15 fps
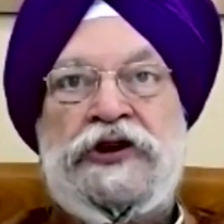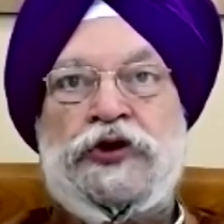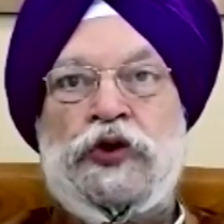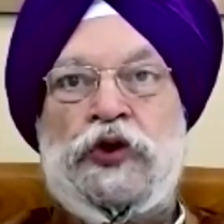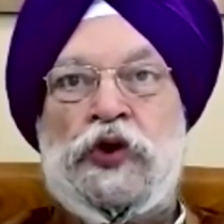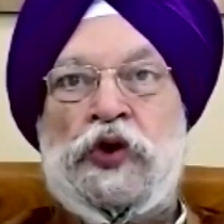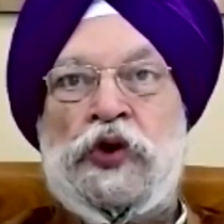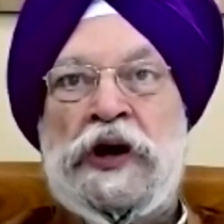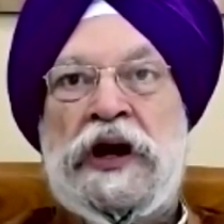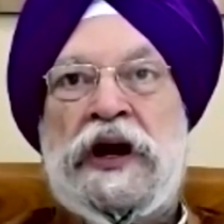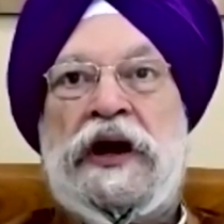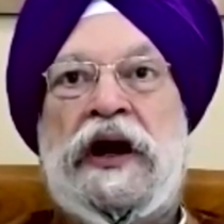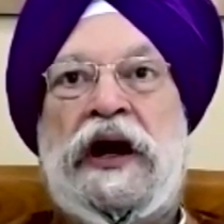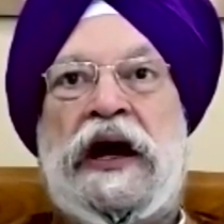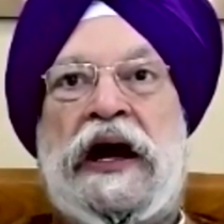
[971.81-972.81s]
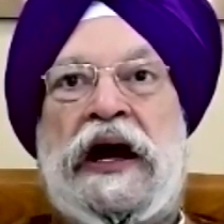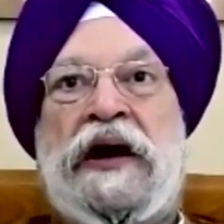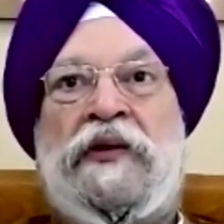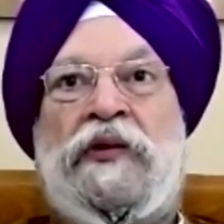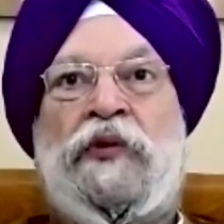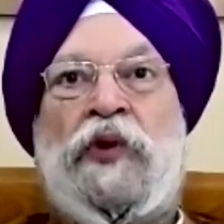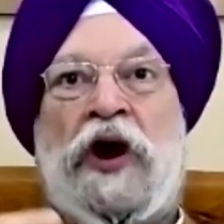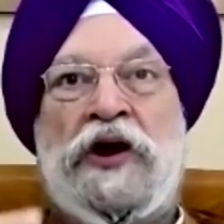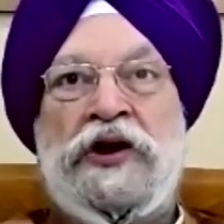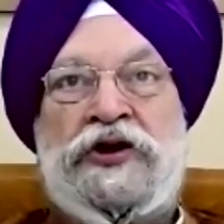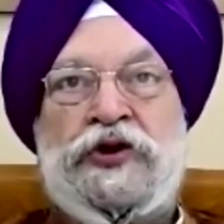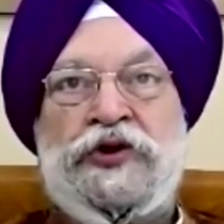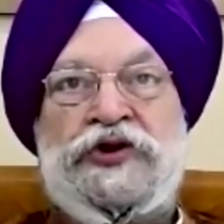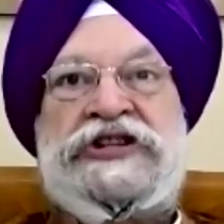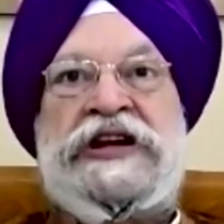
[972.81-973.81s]
to uh,
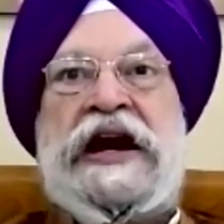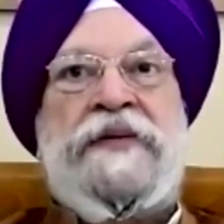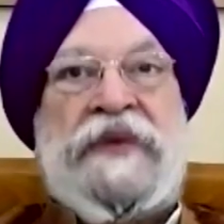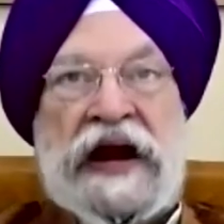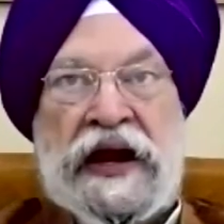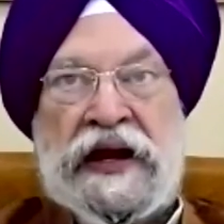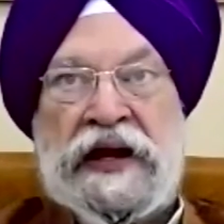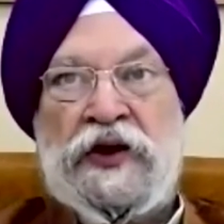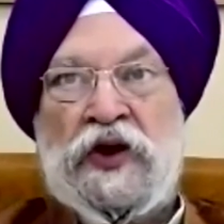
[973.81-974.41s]
want to celebrate.